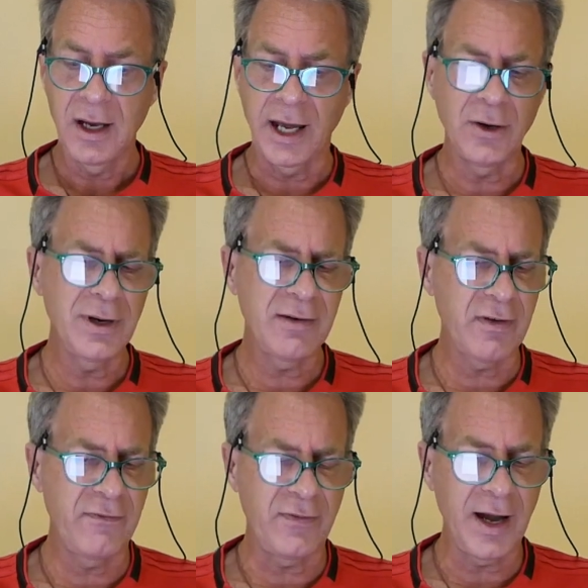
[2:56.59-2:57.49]
I don't have
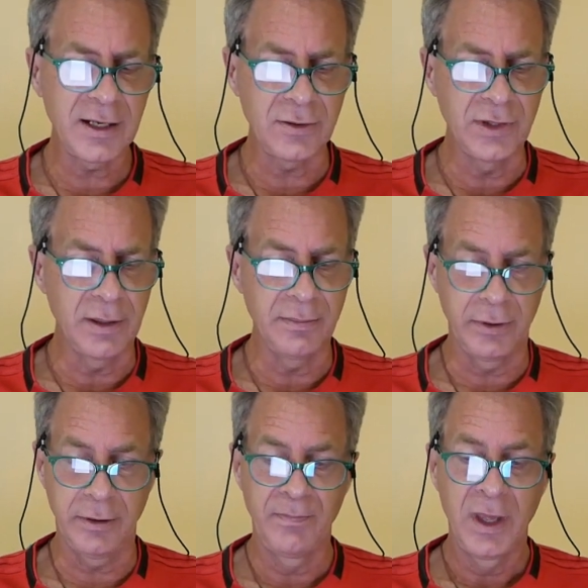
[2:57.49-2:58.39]
a final
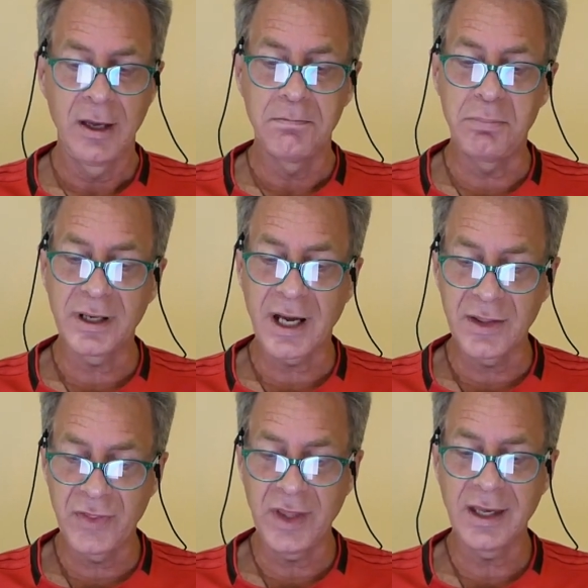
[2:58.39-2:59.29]
number, but I
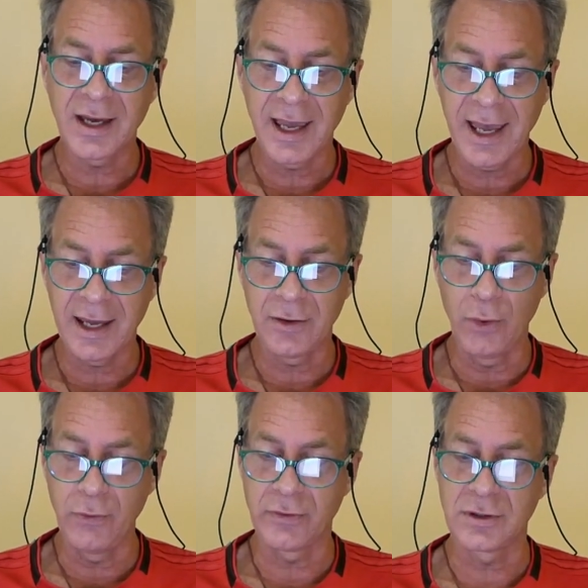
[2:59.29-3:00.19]
think I had over